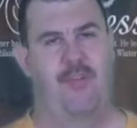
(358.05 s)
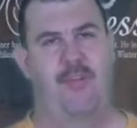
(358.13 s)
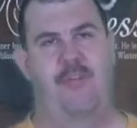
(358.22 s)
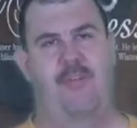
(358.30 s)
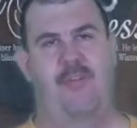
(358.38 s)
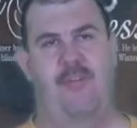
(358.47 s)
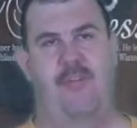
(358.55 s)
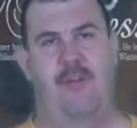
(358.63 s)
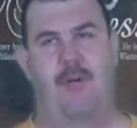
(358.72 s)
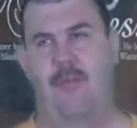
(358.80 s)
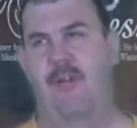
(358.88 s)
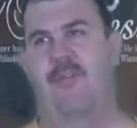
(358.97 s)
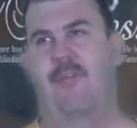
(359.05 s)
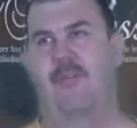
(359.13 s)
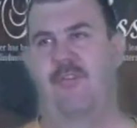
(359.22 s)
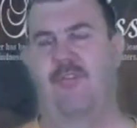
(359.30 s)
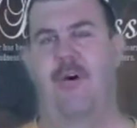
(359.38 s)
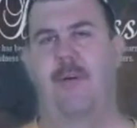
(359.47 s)
of this original
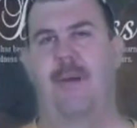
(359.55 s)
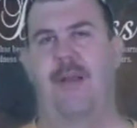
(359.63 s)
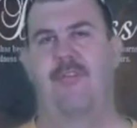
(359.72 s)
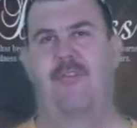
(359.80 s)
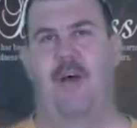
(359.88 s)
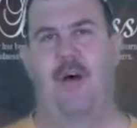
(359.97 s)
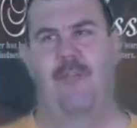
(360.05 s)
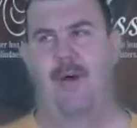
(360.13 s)
song myself.